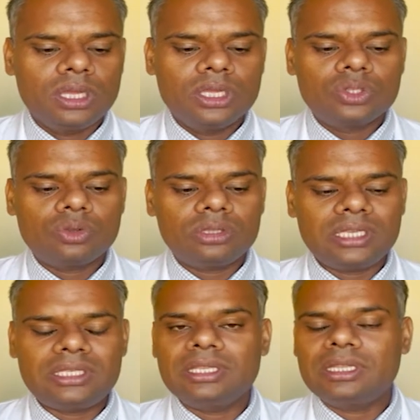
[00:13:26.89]
So
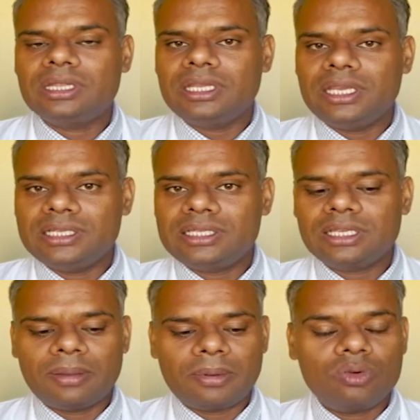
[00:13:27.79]
this is
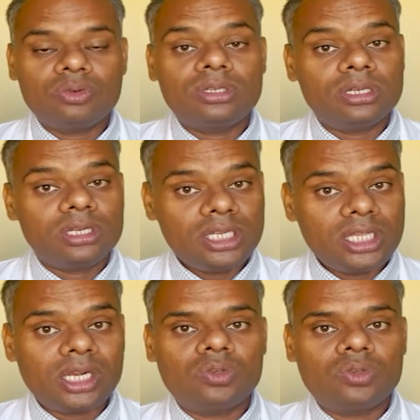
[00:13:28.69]
about near